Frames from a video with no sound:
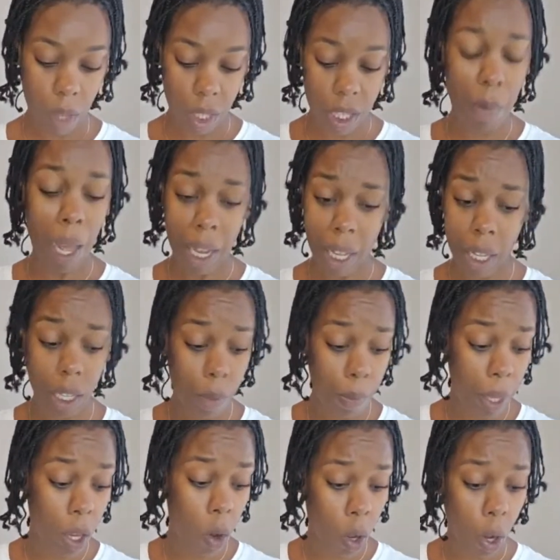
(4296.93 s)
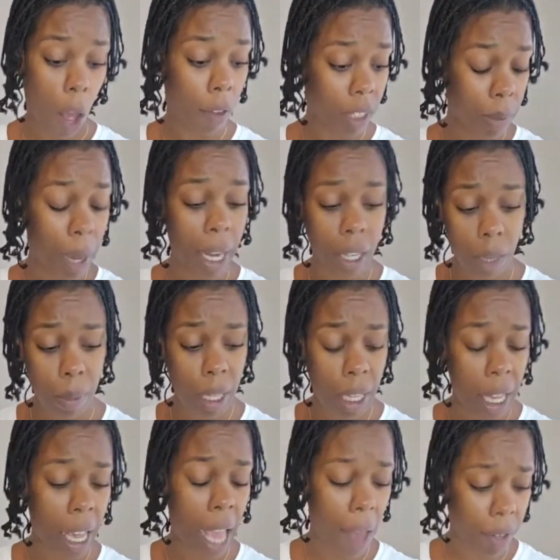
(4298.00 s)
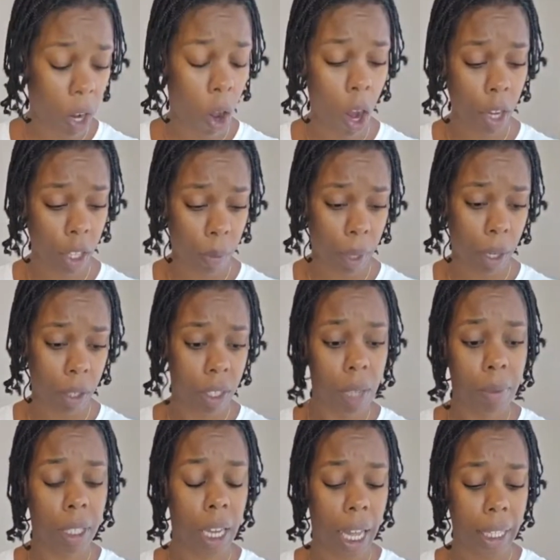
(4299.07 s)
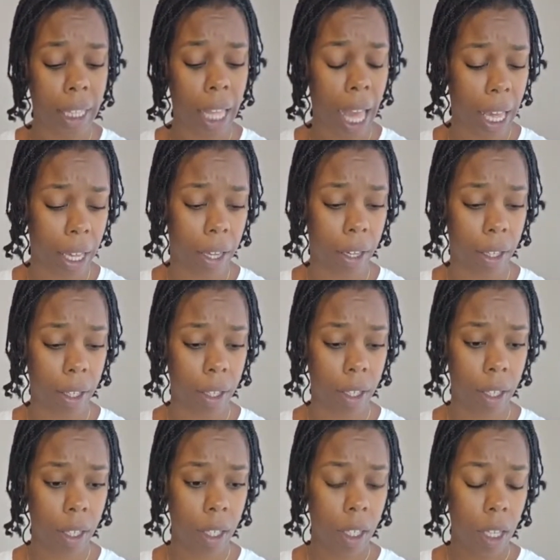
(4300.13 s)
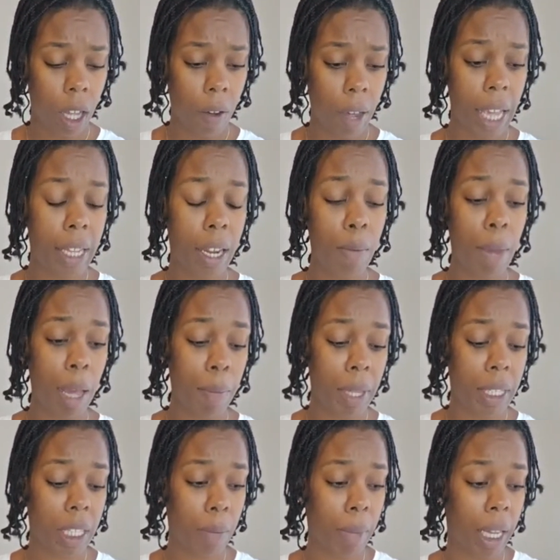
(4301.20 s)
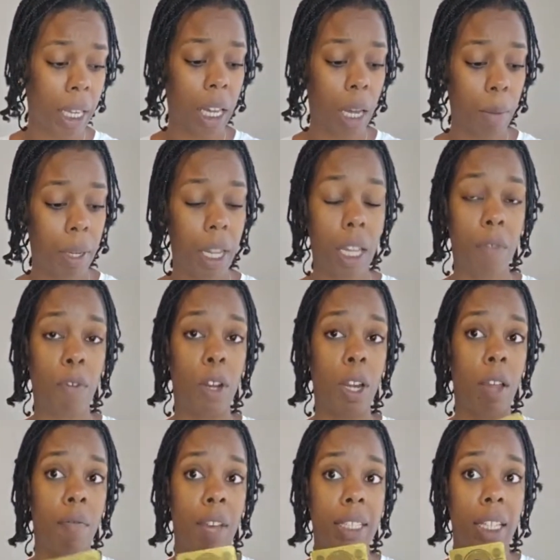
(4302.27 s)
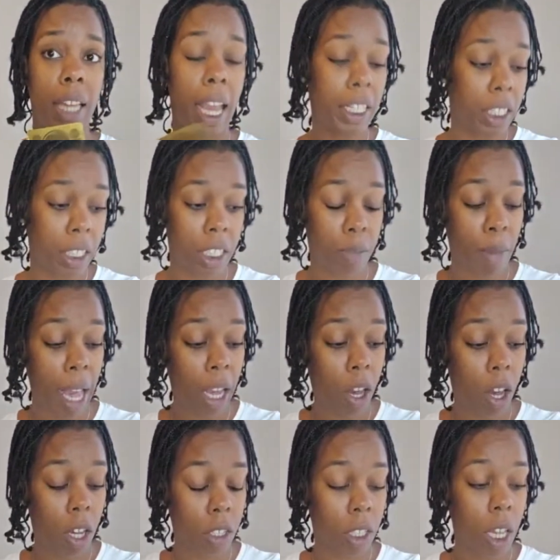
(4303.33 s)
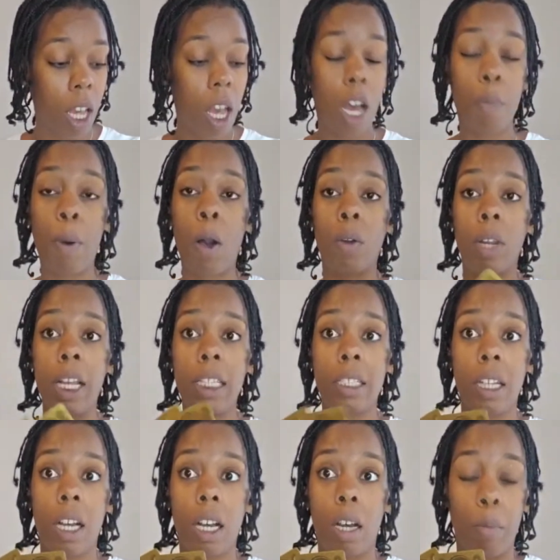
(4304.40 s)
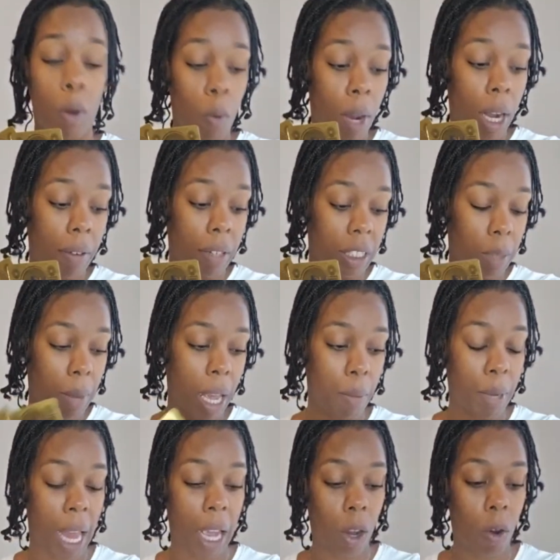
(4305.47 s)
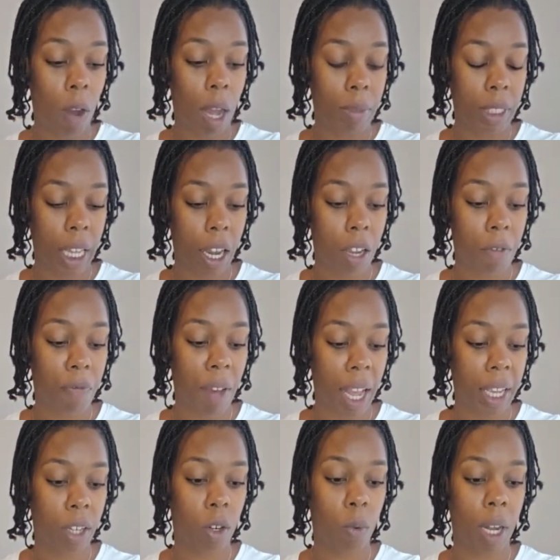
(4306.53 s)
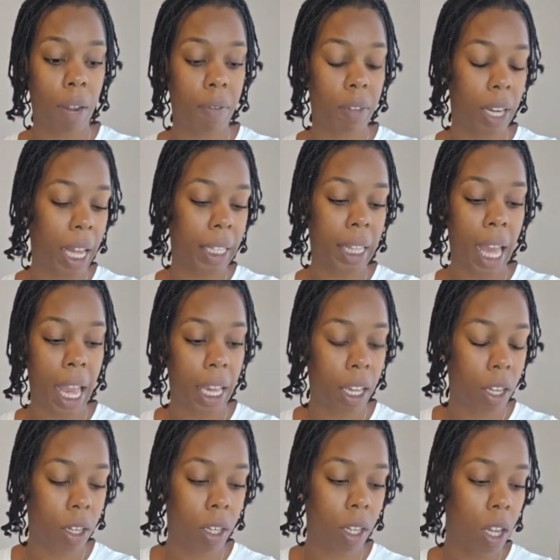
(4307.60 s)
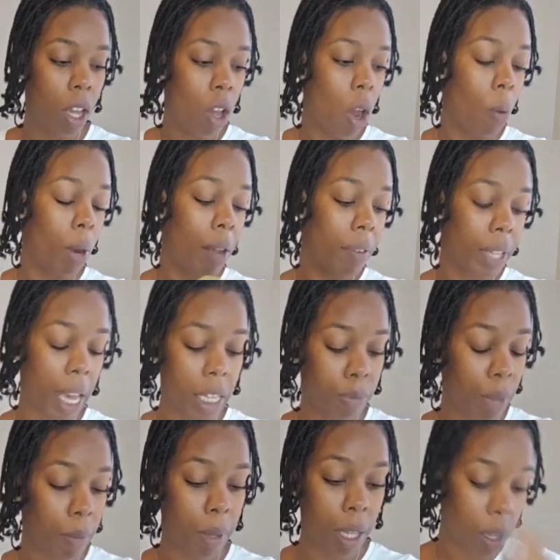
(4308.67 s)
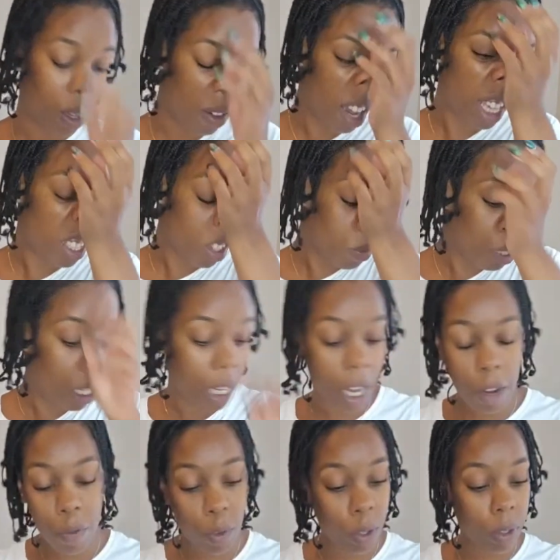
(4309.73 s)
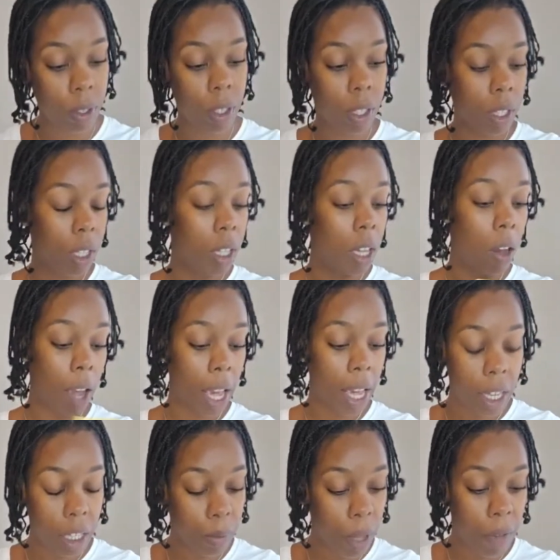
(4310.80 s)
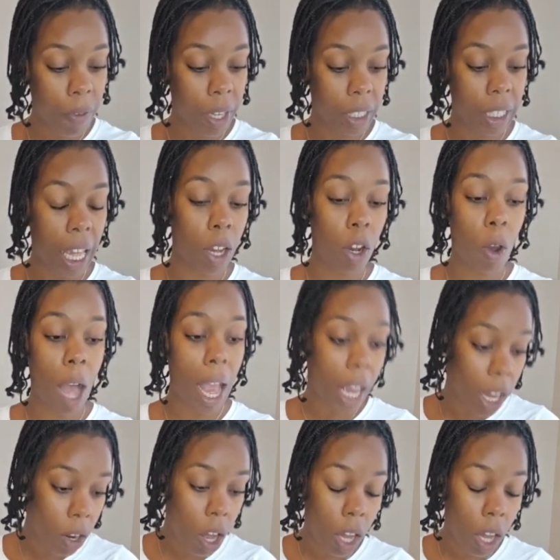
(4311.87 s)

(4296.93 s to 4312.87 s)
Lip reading: Somebody could be going off. Somebody could be having an argument or something like that here. Okay, there might be somebody coming in for an investigation. This might cause a police to come or whatever. Because somebody be like, oh, I'm scared of fighting or whatever like that here. Or whatever the case may be. Okay, so be careful. Okay, because motherfuckers like, oh, I hear all this